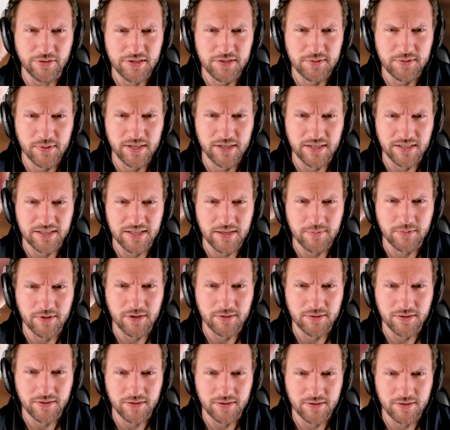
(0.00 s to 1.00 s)
on this one, except
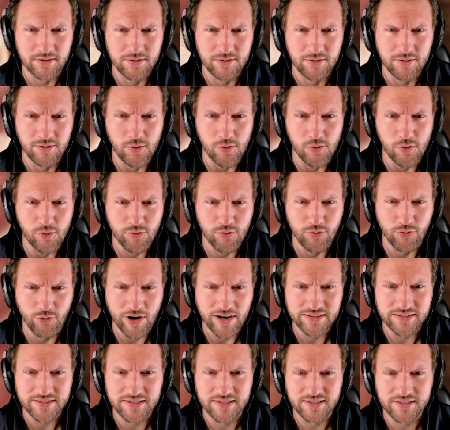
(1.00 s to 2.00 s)
on all
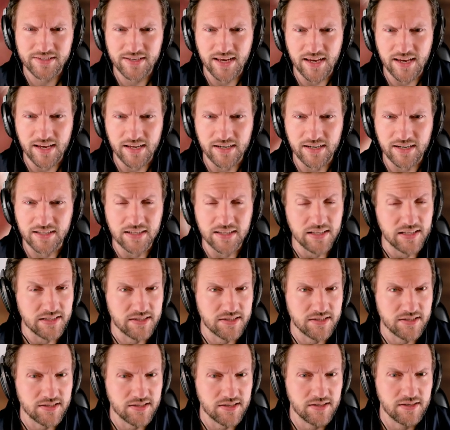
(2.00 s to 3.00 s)
fronts. And
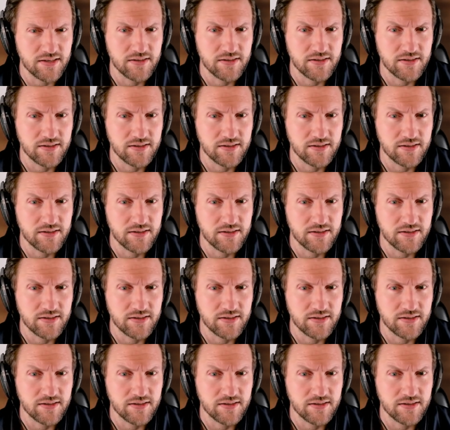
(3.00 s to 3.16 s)
let's